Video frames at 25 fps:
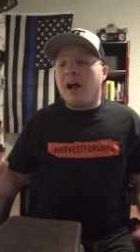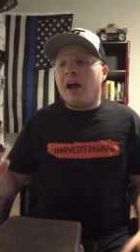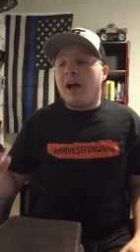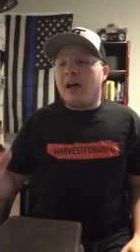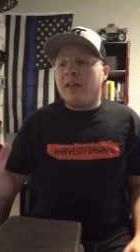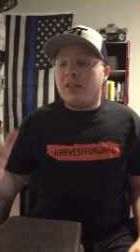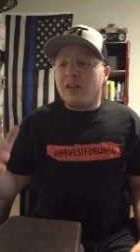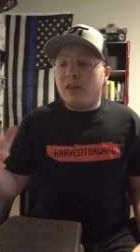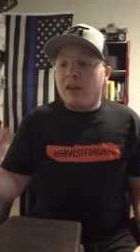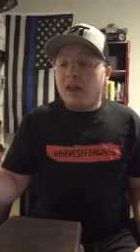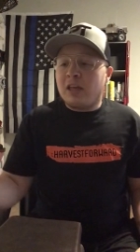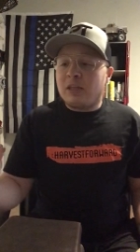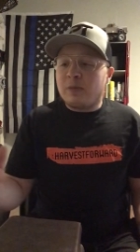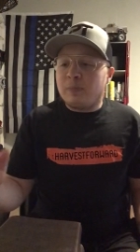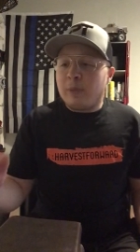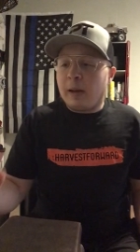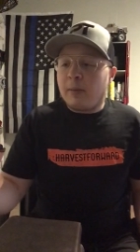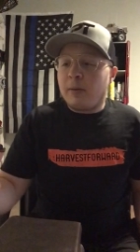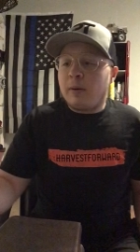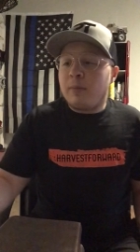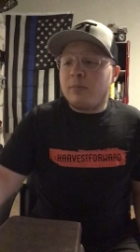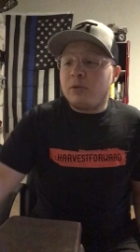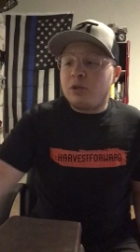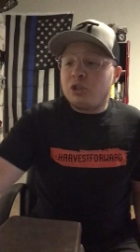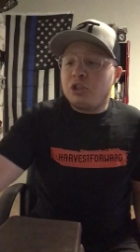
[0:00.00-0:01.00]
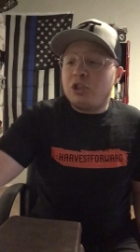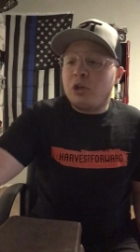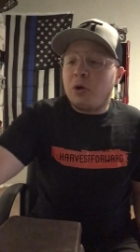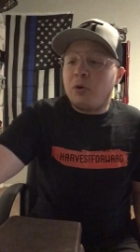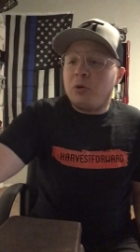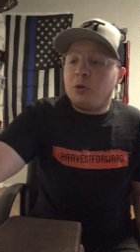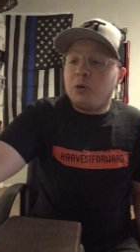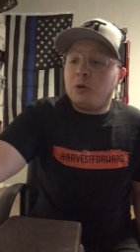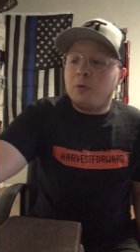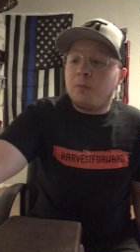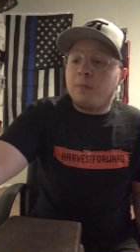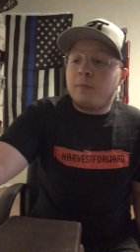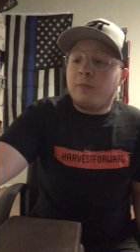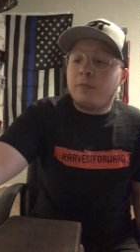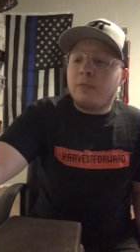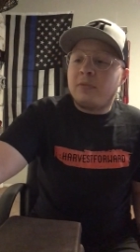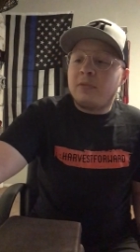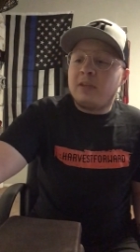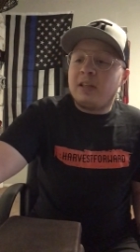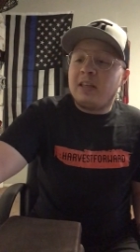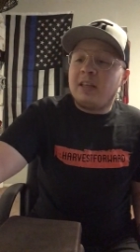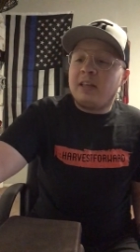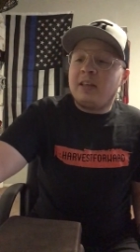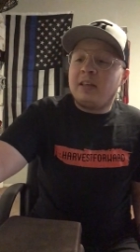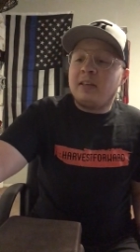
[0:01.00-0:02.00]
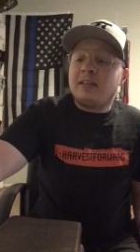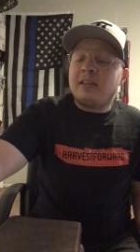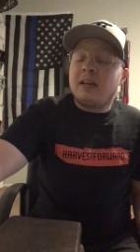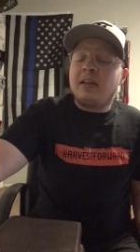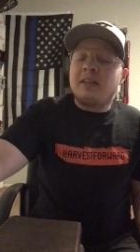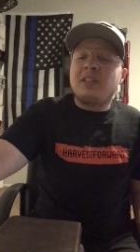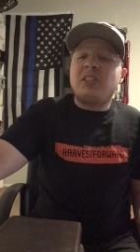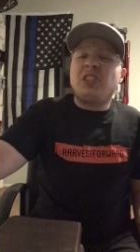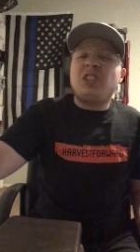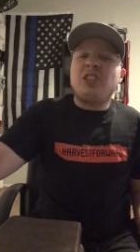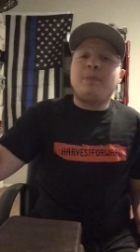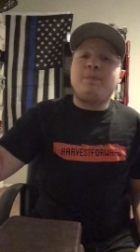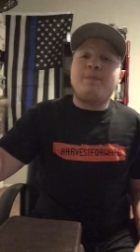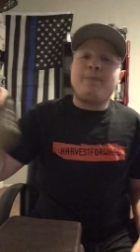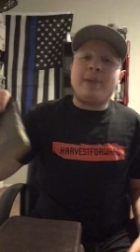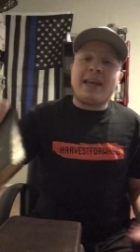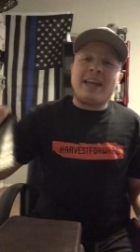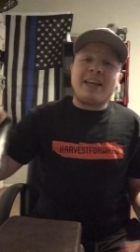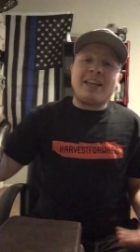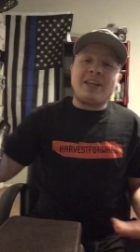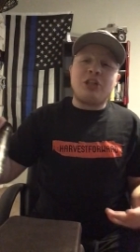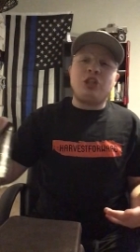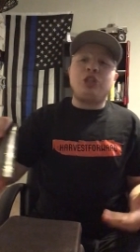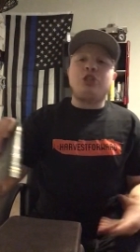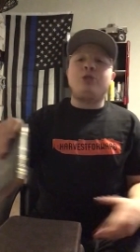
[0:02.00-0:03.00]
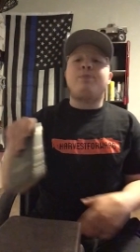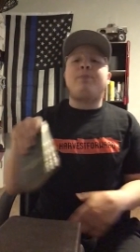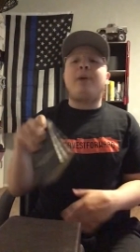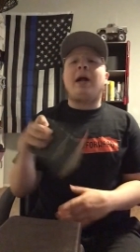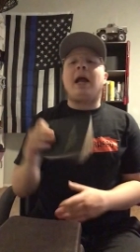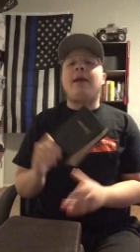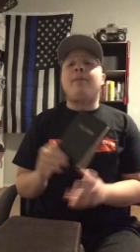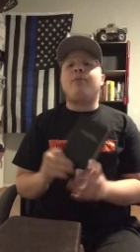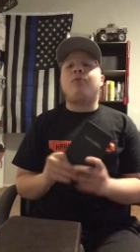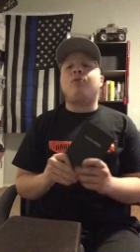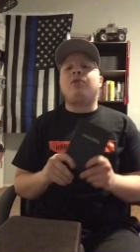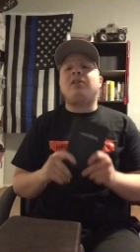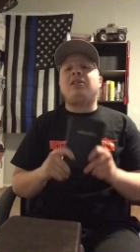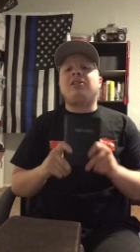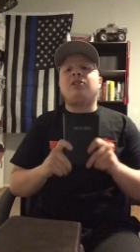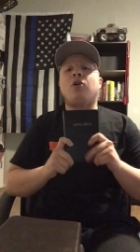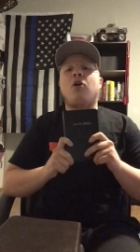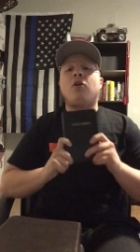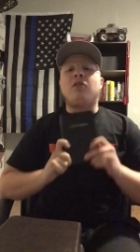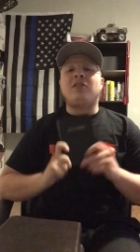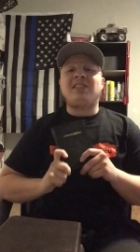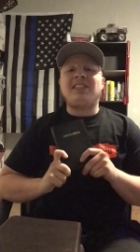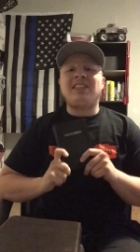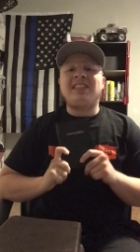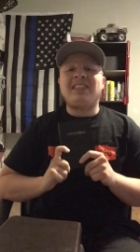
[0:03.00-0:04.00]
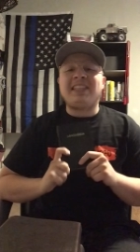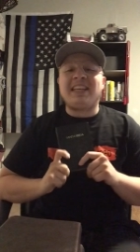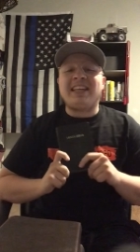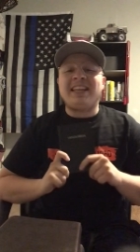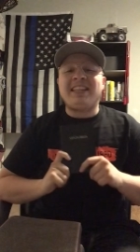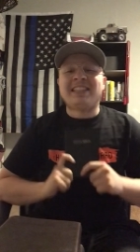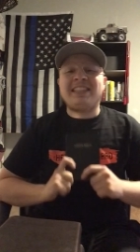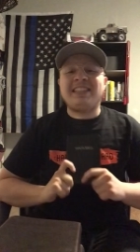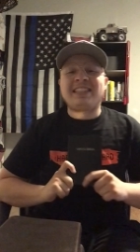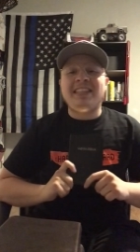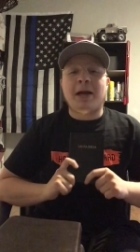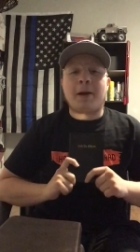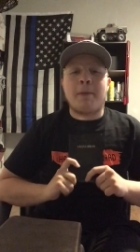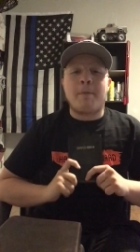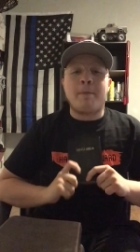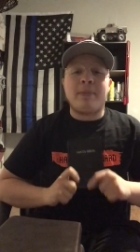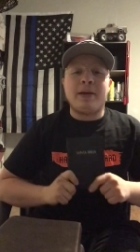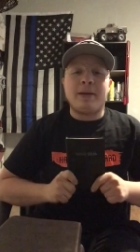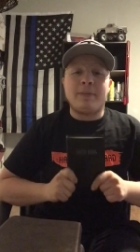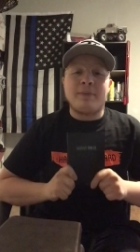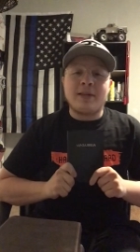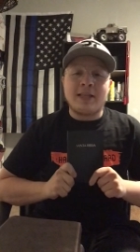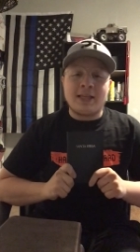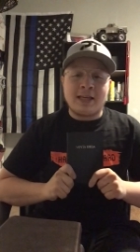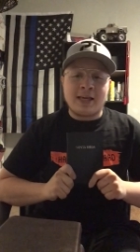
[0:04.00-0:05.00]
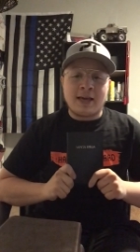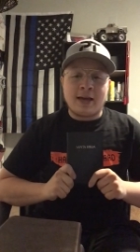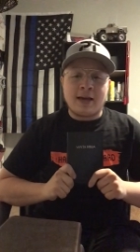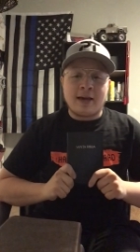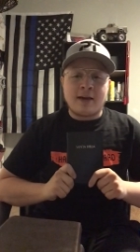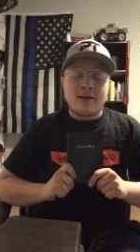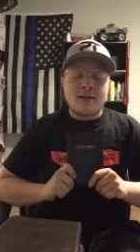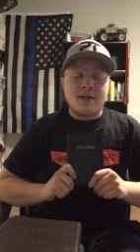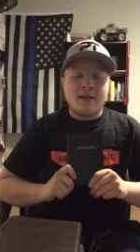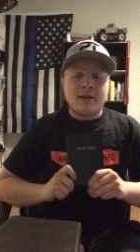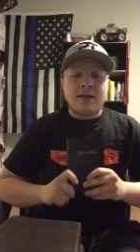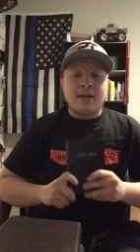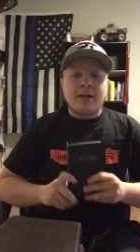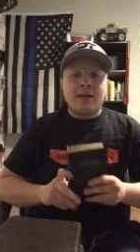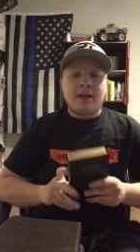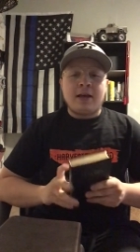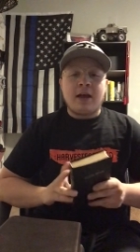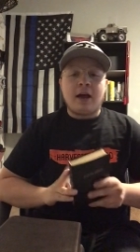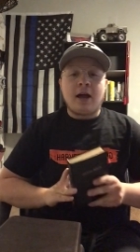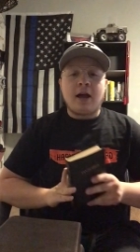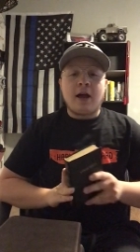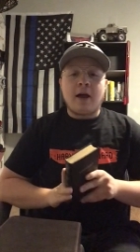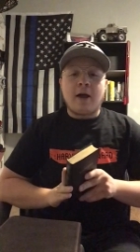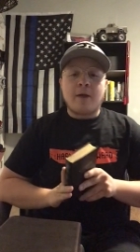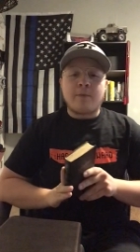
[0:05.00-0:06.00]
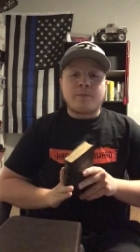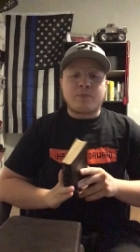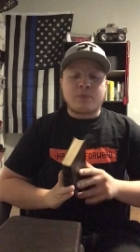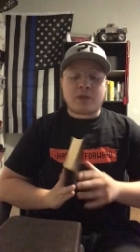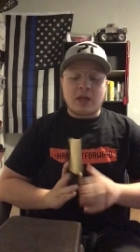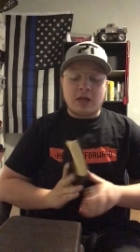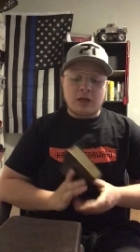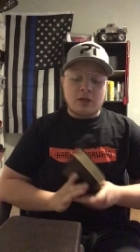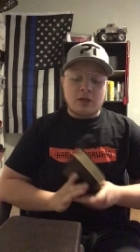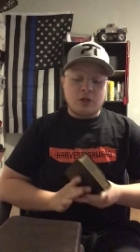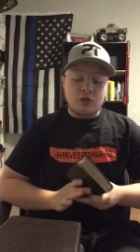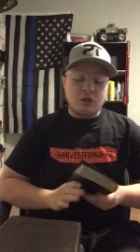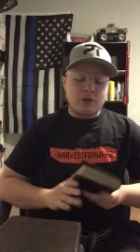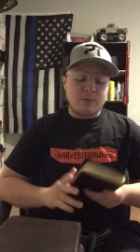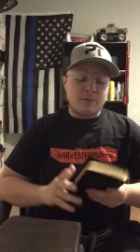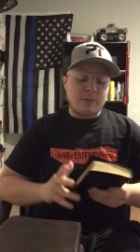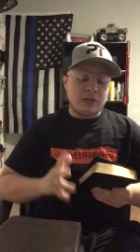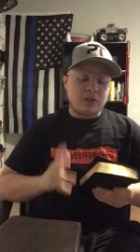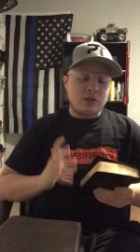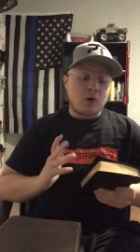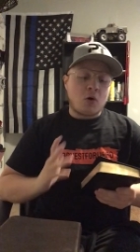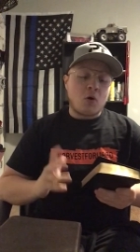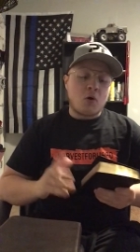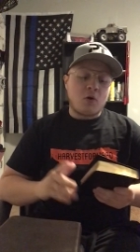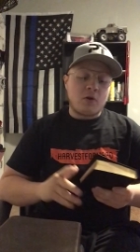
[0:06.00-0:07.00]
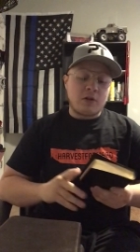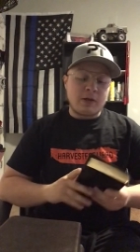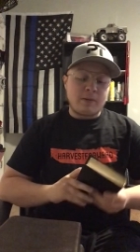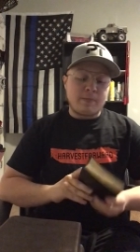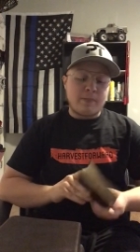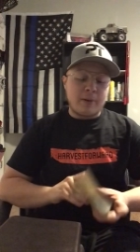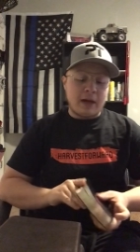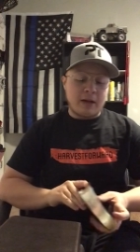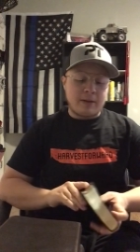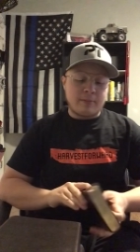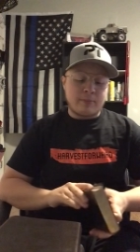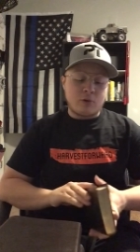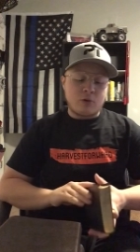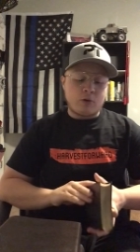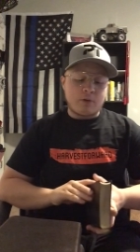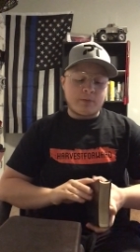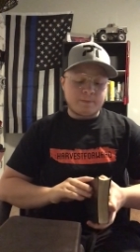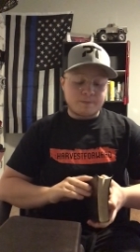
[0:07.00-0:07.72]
The next Bible I'm going to show you is a Spanish Bible. It's called Santa Biblia, and it just means Holy Bible.